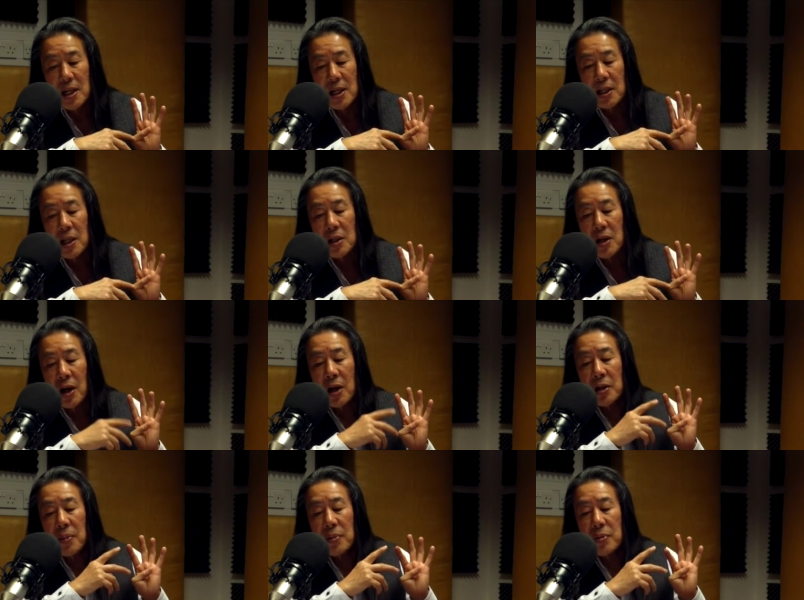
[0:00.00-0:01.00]
that God
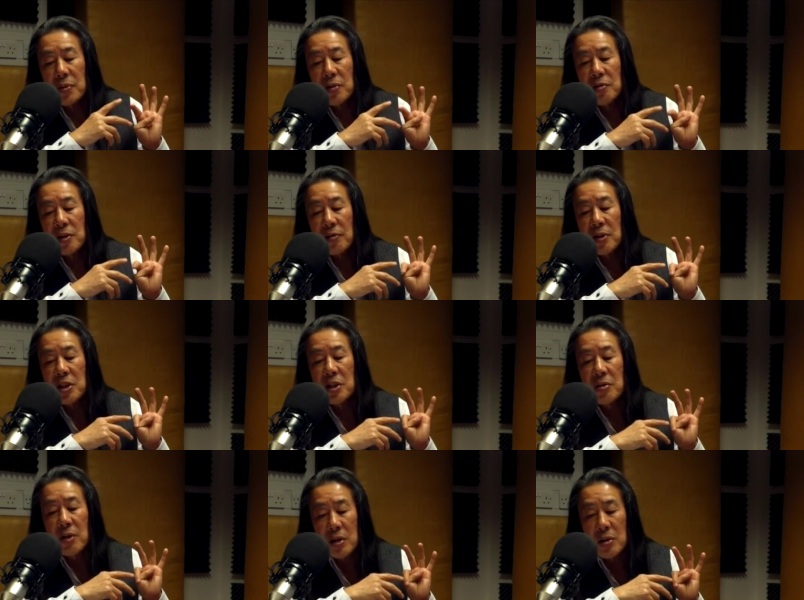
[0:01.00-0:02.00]
approves of the
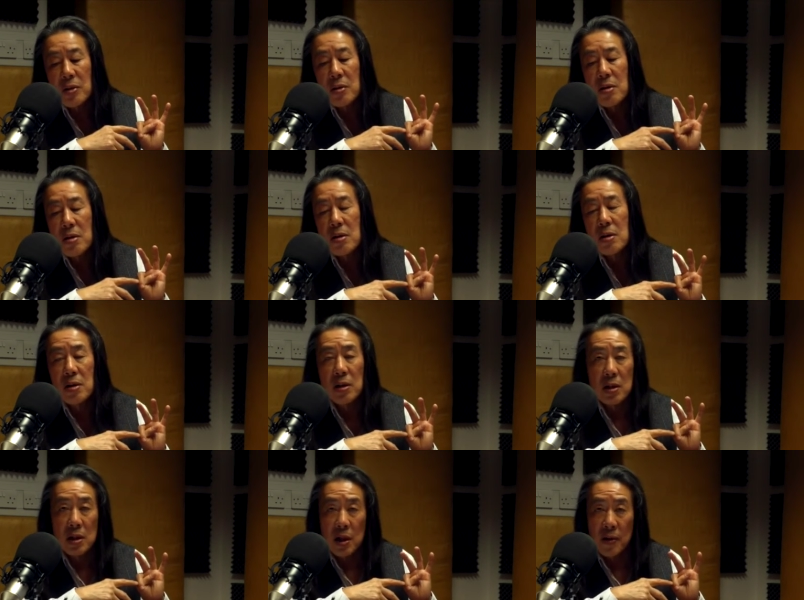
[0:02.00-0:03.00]
struggle
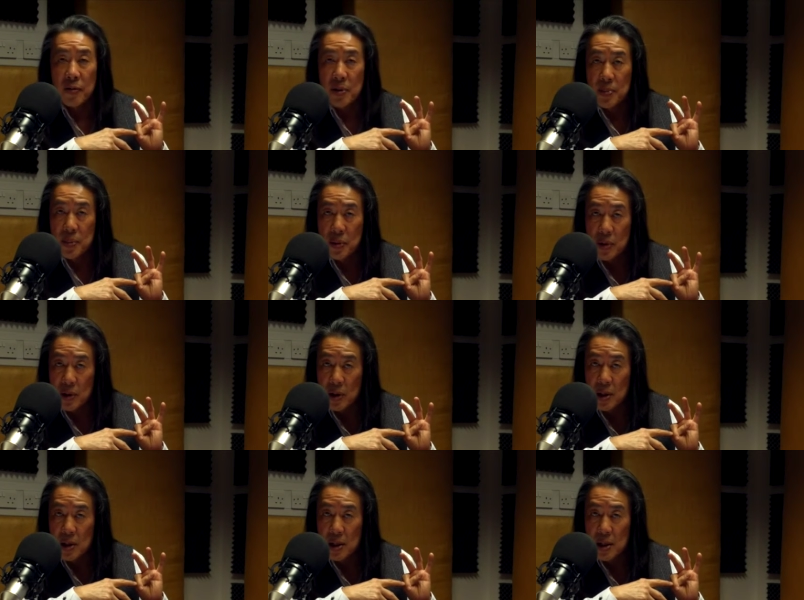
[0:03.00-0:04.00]
of the poor
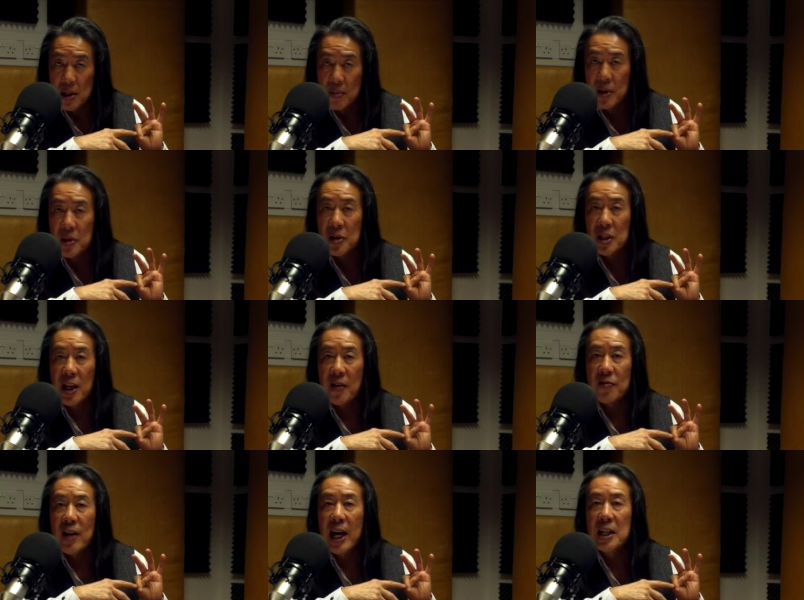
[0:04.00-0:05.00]
because they
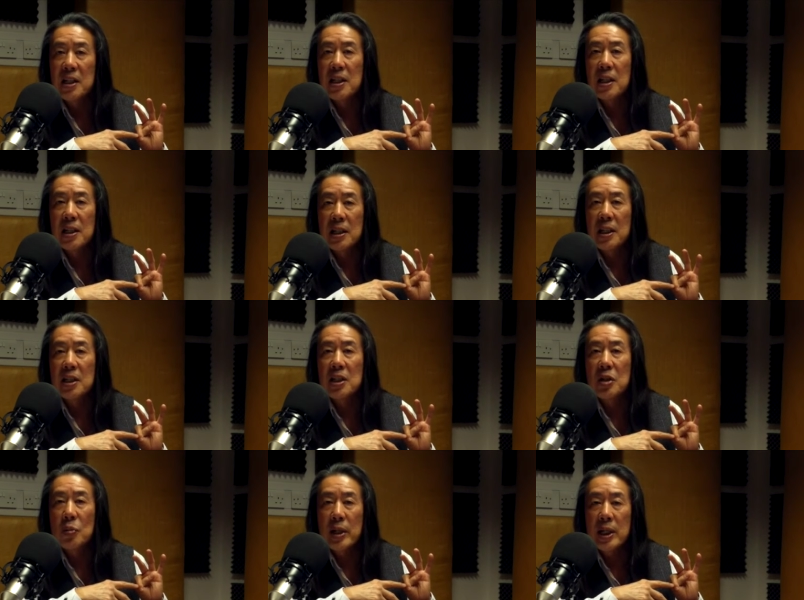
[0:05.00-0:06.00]
fight against
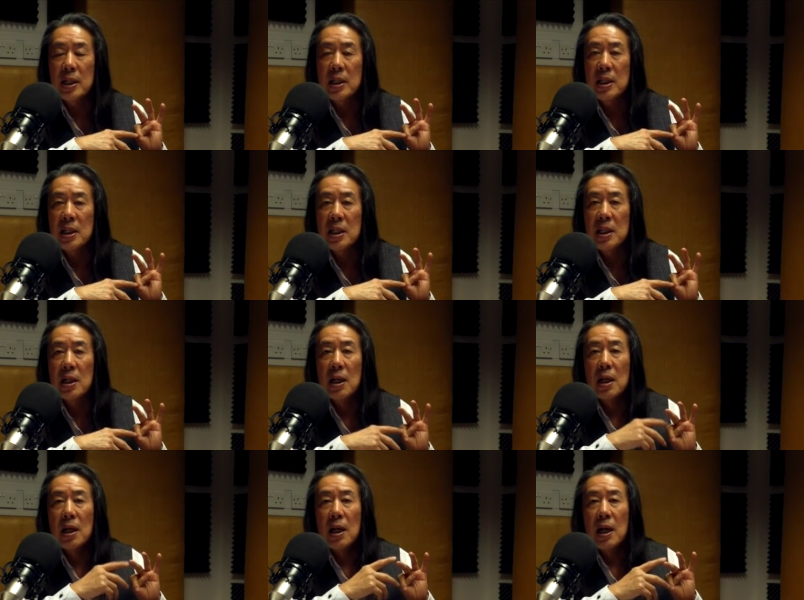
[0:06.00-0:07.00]
wickedness,
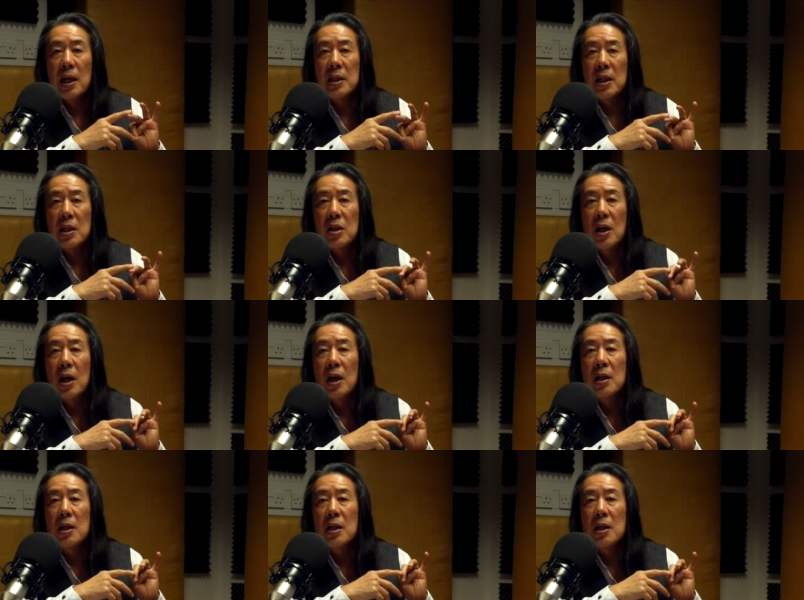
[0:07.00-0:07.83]
and that God